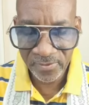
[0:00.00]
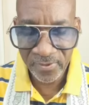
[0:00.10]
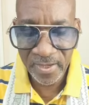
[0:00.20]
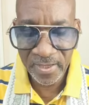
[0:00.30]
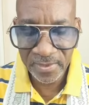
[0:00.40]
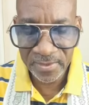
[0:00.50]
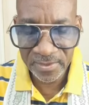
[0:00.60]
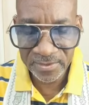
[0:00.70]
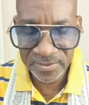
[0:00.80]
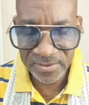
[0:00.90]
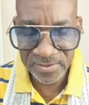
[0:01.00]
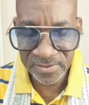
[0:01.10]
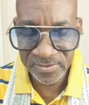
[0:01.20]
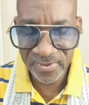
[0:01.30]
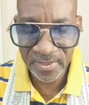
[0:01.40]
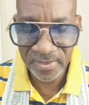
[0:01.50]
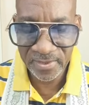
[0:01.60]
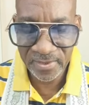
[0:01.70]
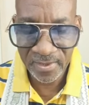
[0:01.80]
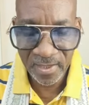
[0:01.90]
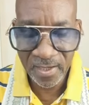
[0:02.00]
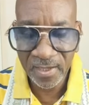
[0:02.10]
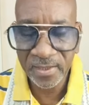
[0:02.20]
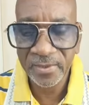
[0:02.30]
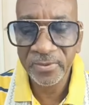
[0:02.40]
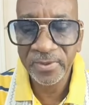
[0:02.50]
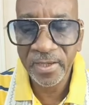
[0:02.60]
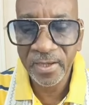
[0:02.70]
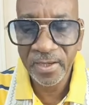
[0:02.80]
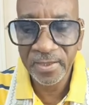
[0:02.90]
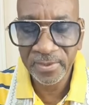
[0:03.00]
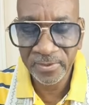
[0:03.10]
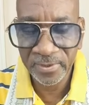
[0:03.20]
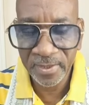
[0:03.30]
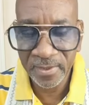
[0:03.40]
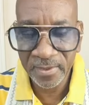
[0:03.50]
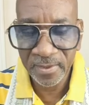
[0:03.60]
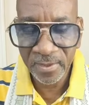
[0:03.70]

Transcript: Reign, King Jesus, reign. Hallelujah, hallelujah.